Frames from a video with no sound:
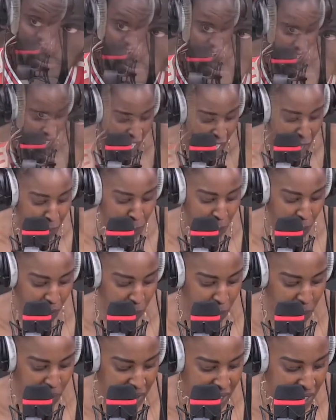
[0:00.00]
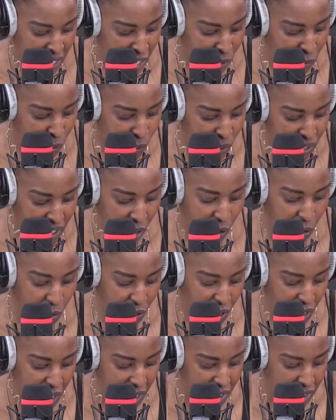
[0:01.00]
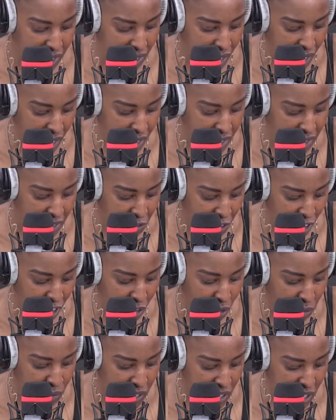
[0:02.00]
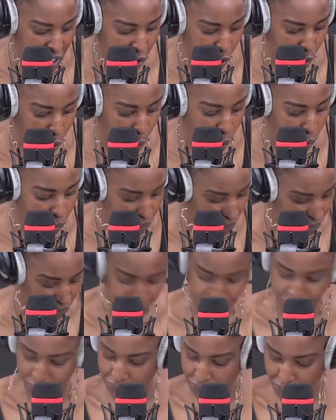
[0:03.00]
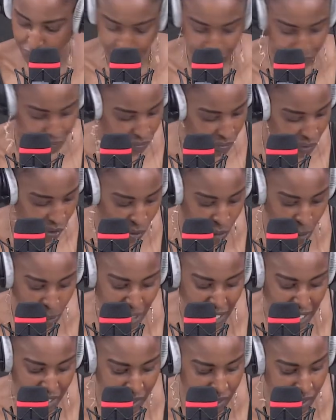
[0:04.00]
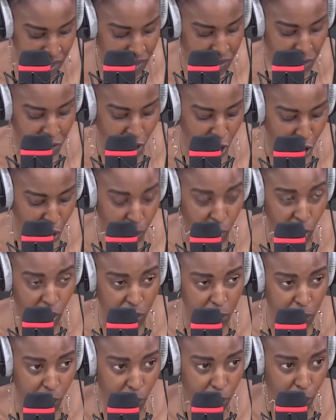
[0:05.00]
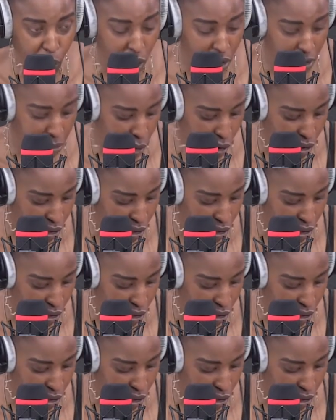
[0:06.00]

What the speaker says: April, Peter Ndegwa will take over as Safaricom CEO. remember last year Safaricom lost Bob Collymore.